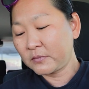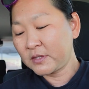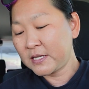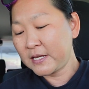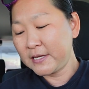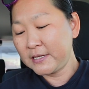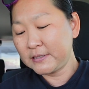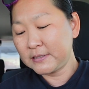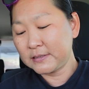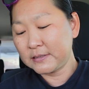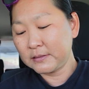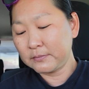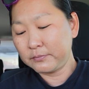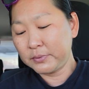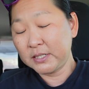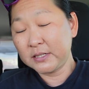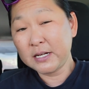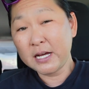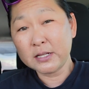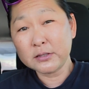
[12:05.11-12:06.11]
taste,
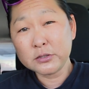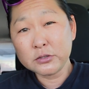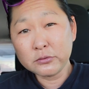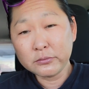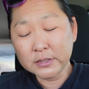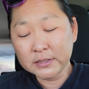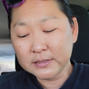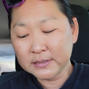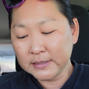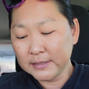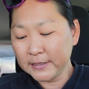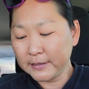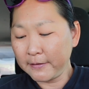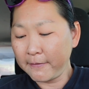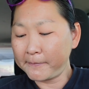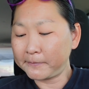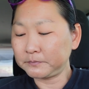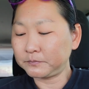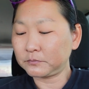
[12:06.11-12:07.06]
but not too acidic.